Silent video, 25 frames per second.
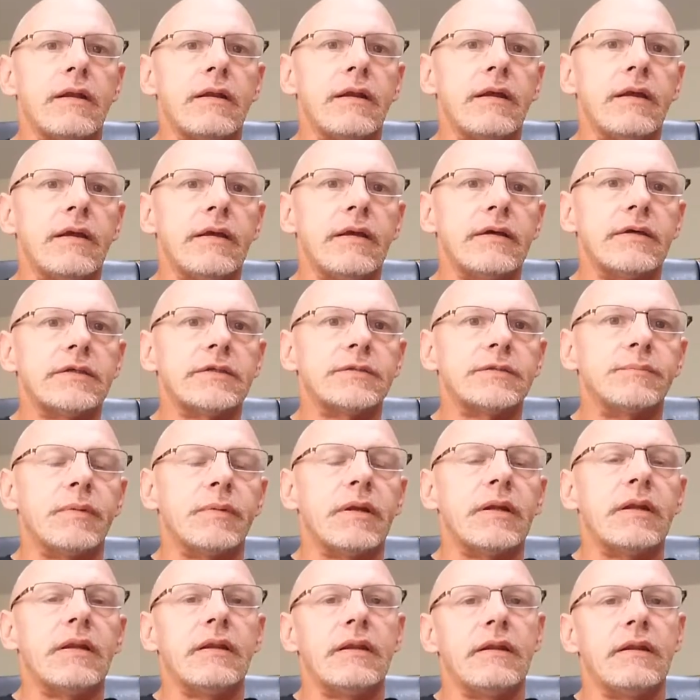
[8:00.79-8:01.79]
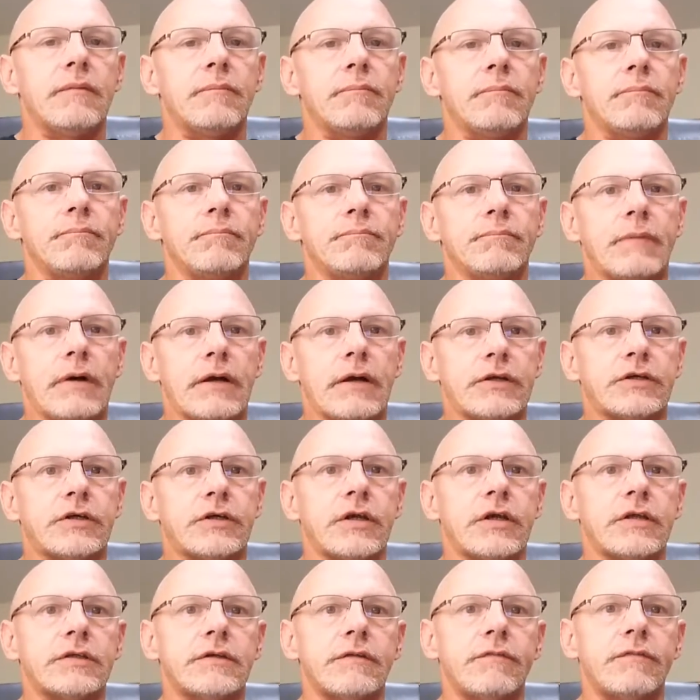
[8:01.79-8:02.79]
is, but by
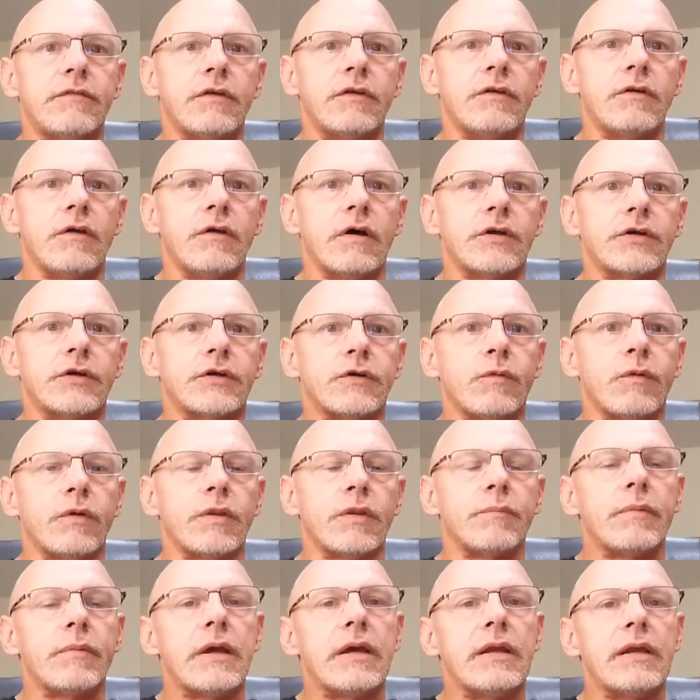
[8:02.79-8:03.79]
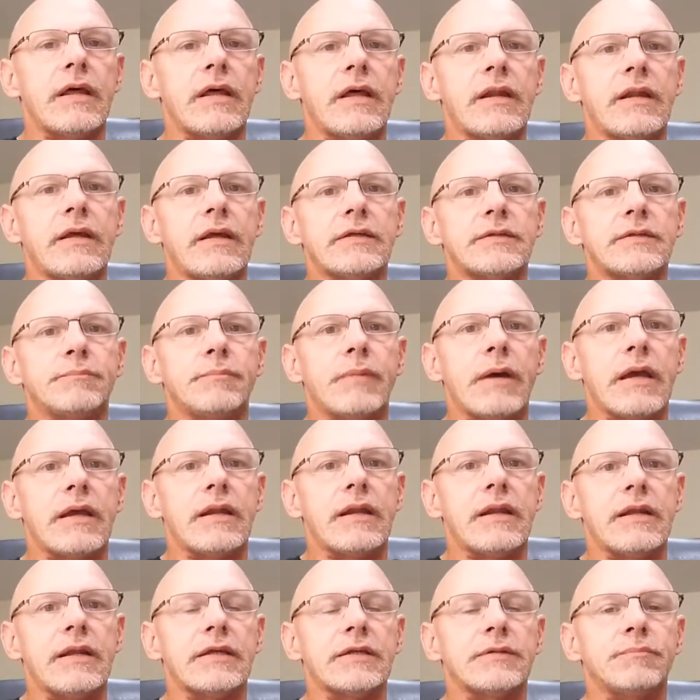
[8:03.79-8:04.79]
chance, if you're not sure what the bayonet
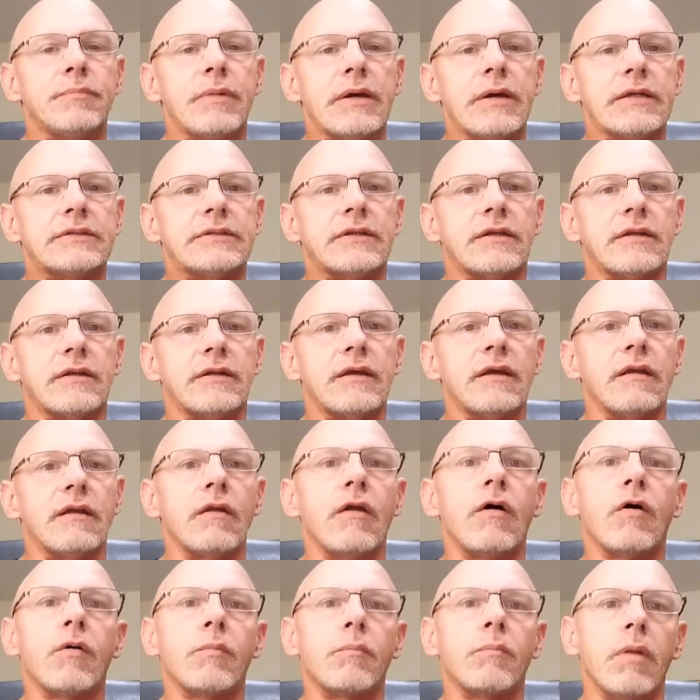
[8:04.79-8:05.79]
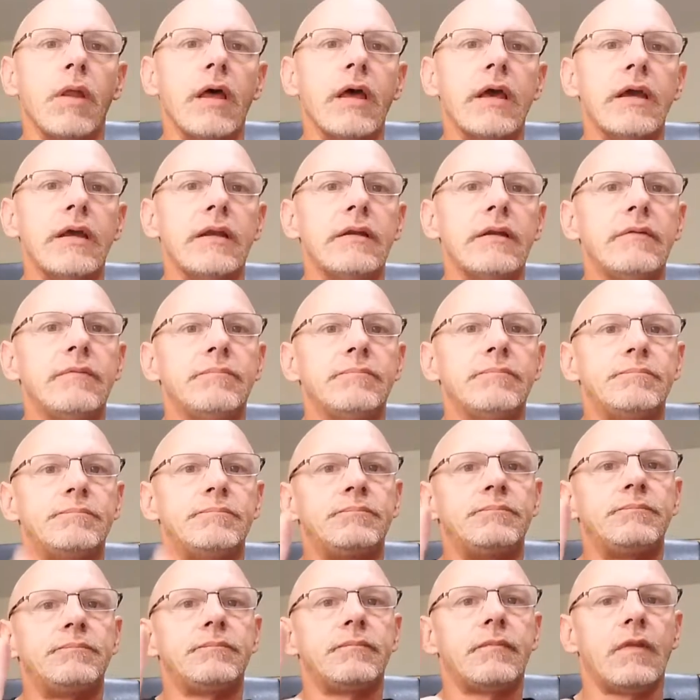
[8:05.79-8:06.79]
is basically a long blade.
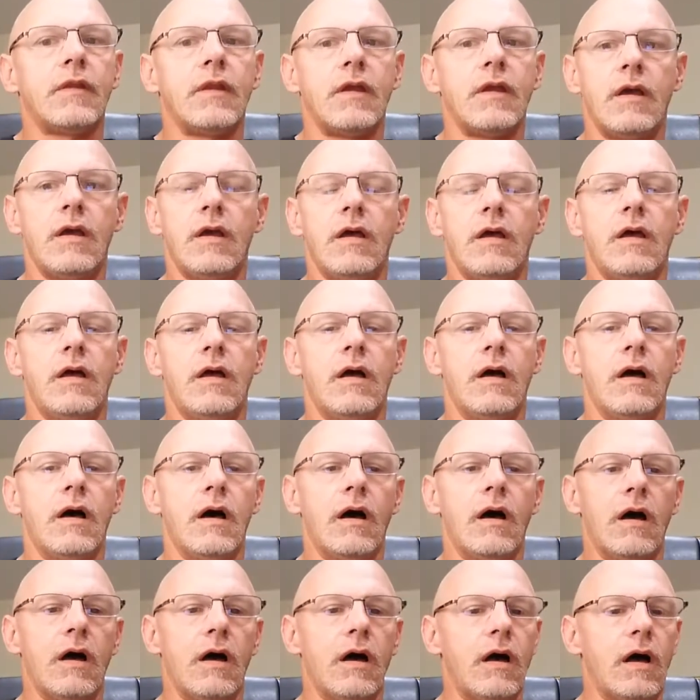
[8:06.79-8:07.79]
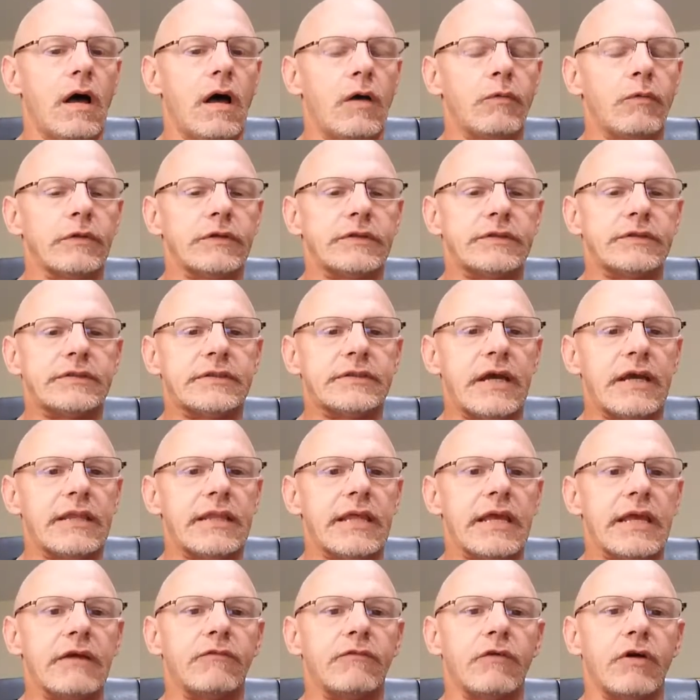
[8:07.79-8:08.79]
I would say
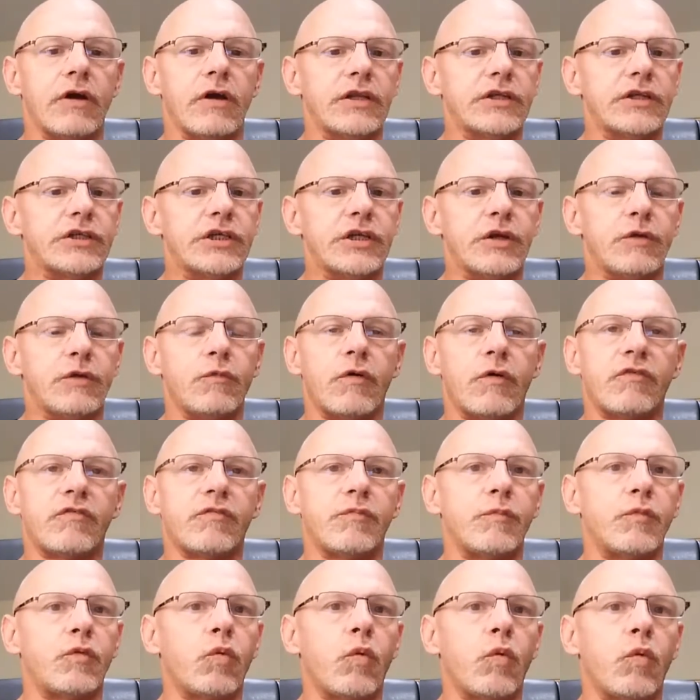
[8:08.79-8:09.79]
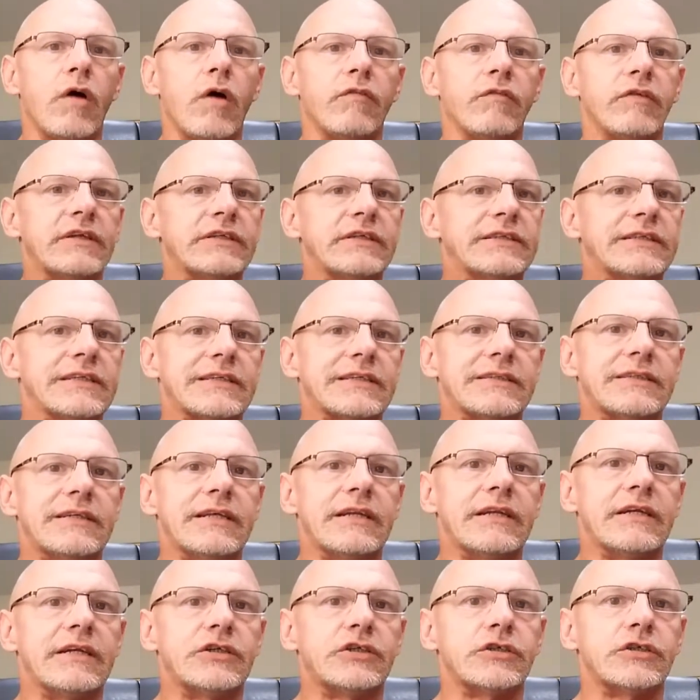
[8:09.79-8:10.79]
they range anywhere from 12 to
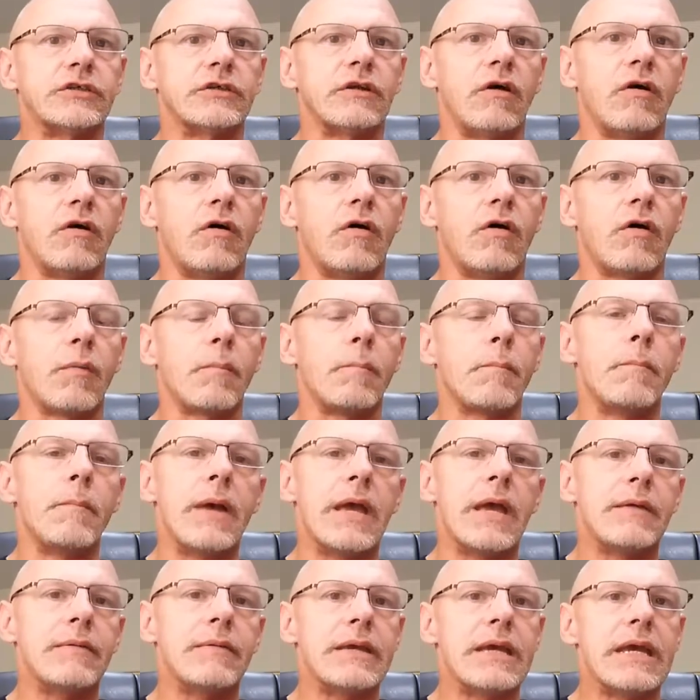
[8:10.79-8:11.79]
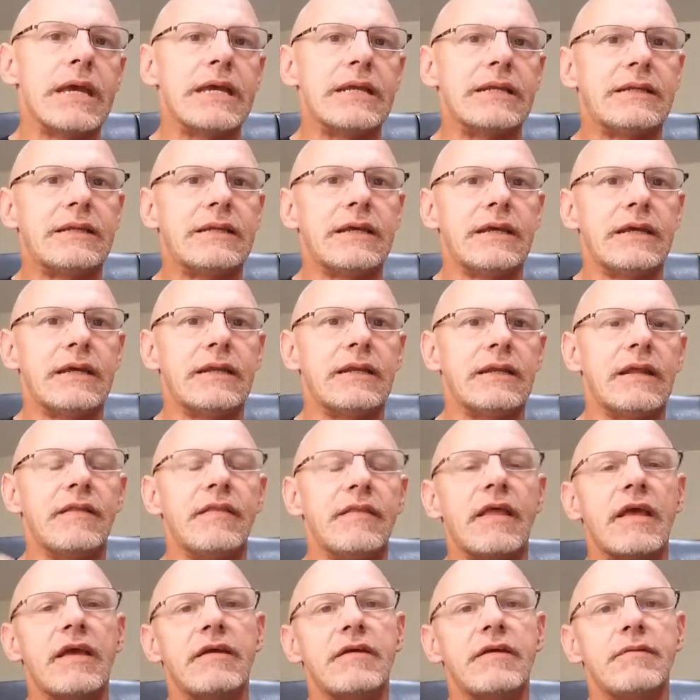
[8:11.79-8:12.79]
16 inches long, maybe 18,
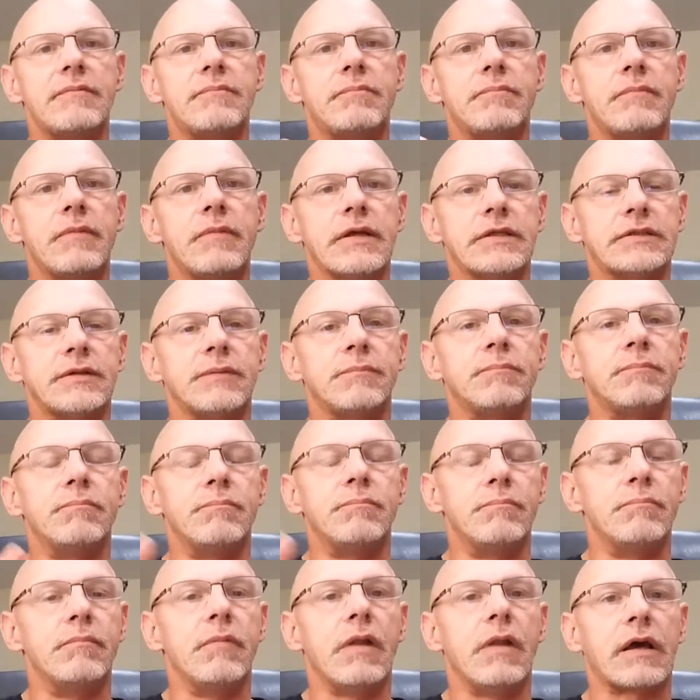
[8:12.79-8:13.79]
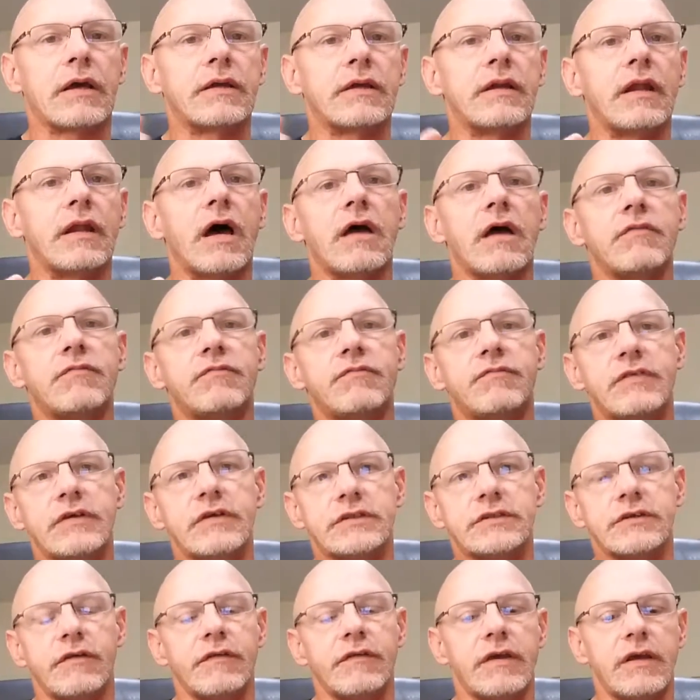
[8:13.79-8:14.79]
and it's like a knife,
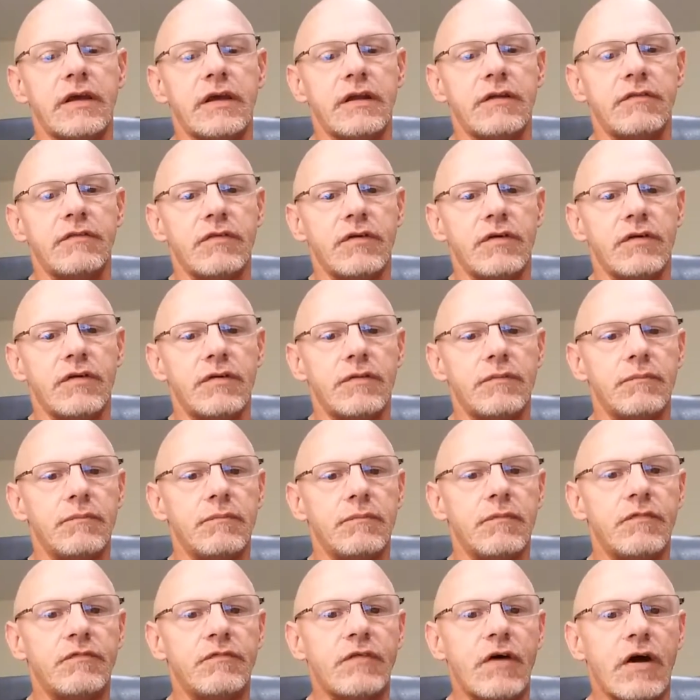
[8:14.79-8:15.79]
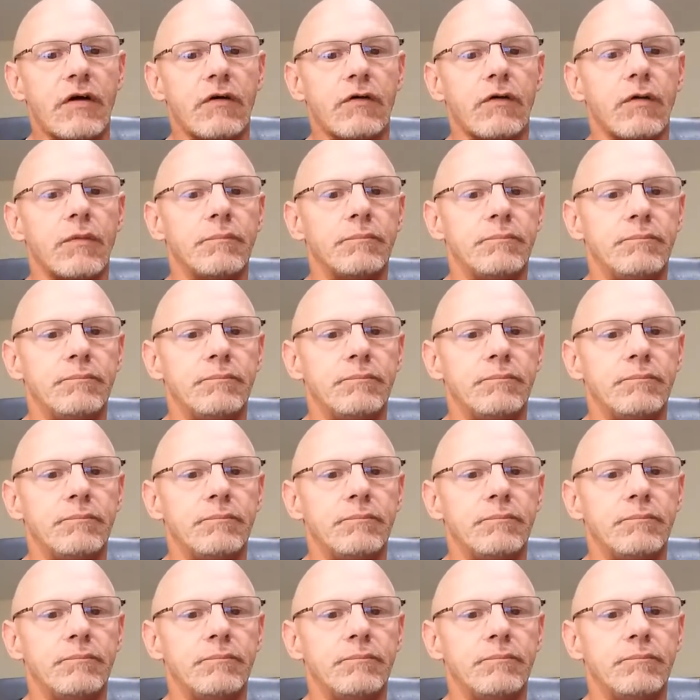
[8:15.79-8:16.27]
fits on the end of a firearm.